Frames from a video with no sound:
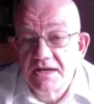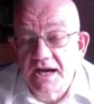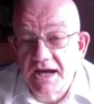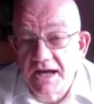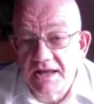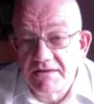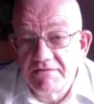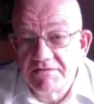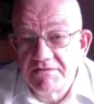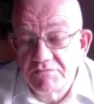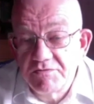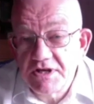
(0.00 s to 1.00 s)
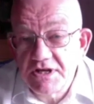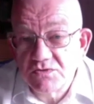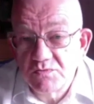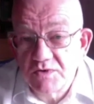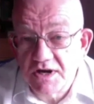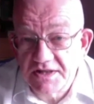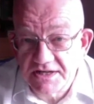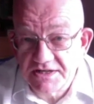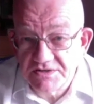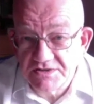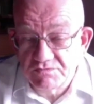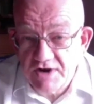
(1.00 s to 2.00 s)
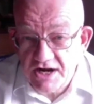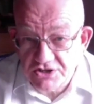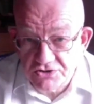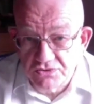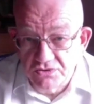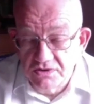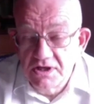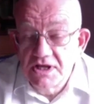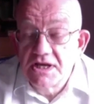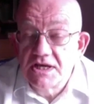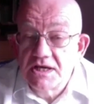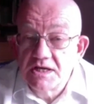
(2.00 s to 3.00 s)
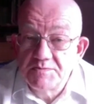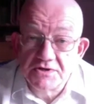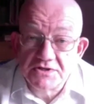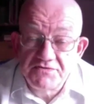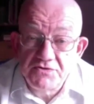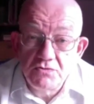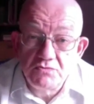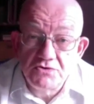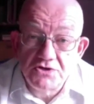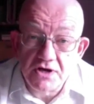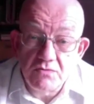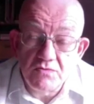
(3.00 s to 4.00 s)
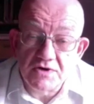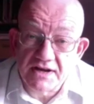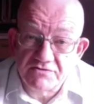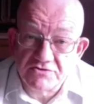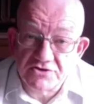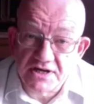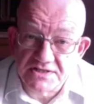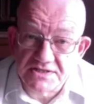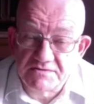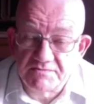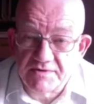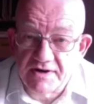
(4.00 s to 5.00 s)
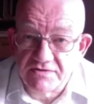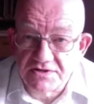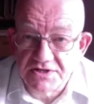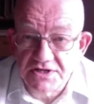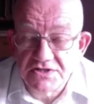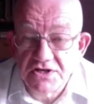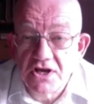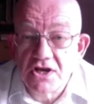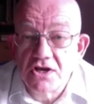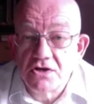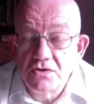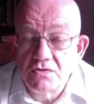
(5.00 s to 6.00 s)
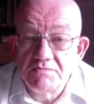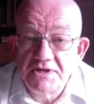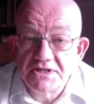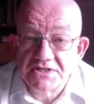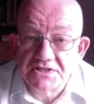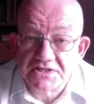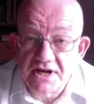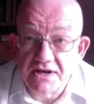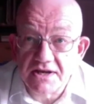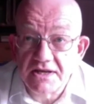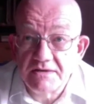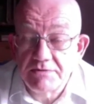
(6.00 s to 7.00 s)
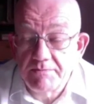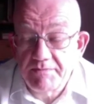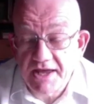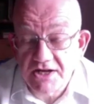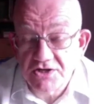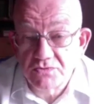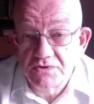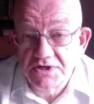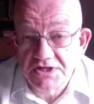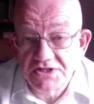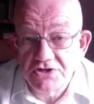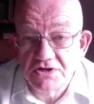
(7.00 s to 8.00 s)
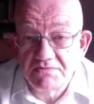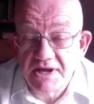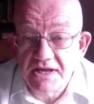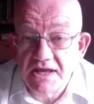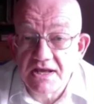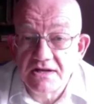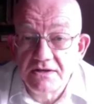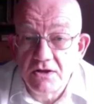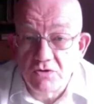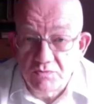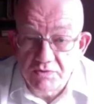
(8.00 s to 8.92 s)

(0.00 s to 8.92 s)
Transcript: Uh, the reason why that is rational is because if you don't have transitive preferences, you can be stuck in a perpetual decision making loop